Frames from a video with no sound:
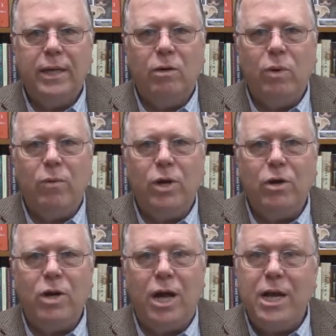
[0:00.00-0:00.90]

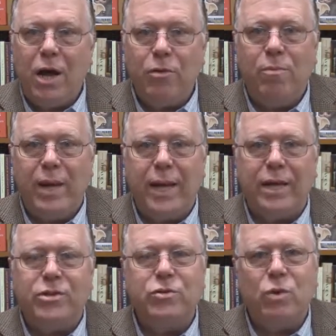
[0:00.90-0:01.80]
Another
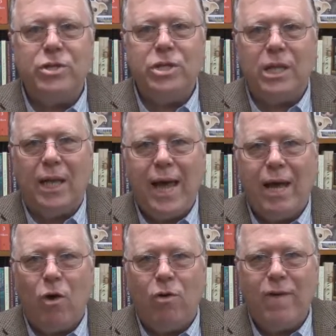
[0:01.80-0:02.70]
means was the
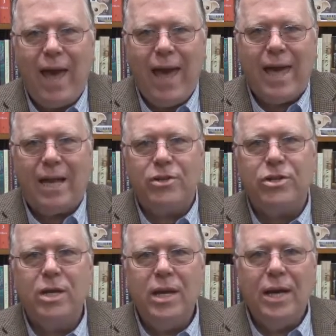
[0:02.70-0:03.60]
laying on of
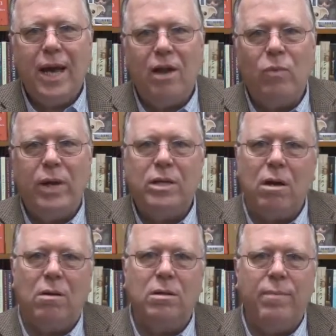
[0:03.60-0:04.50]
hands, and we
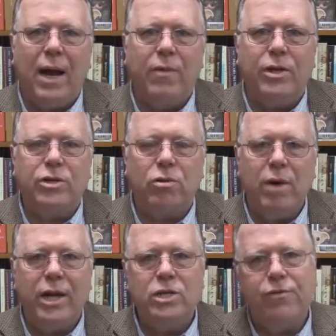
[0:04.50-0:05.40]
talked about the
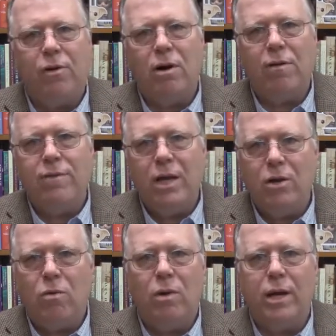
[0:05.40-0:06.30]
transfer of the
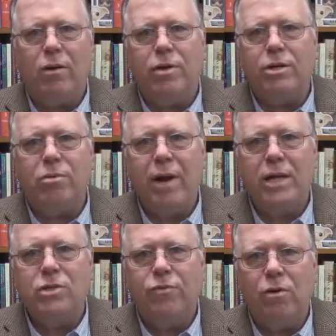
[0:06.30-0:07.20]
anointing or the
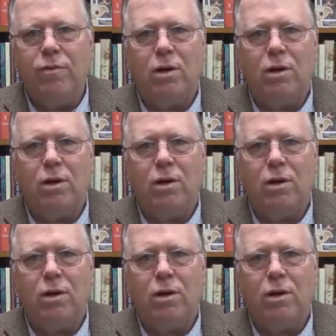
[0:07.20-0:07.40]
transfer of the